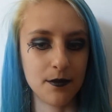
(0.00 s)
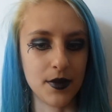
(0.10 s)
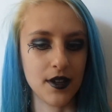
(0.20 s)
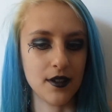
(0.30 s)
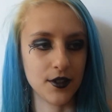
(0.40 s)

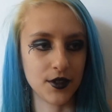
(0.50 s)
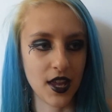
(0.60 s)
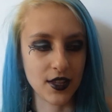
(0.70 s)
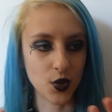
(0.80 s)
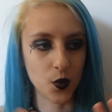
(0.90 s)
But,
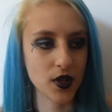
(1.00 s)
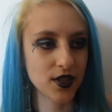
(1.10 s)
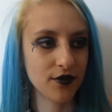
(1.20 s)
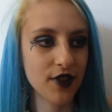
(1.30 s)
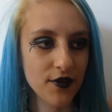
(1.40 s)
okay, so what's
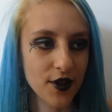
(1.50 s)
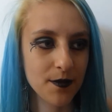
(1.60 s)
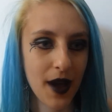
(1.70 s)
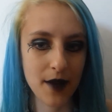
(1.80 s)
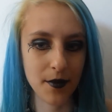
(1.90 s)
your
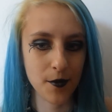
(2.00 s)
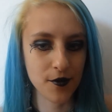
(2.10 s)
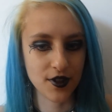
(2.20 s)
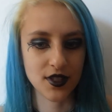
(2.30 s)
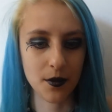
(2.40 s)
favourite band? Maybe
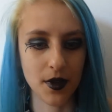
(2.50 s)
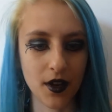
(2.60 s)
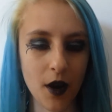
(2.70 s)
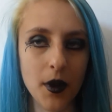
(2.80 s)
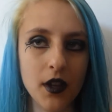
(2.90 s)
we've got something in
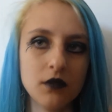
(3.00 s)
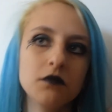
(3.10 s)
common.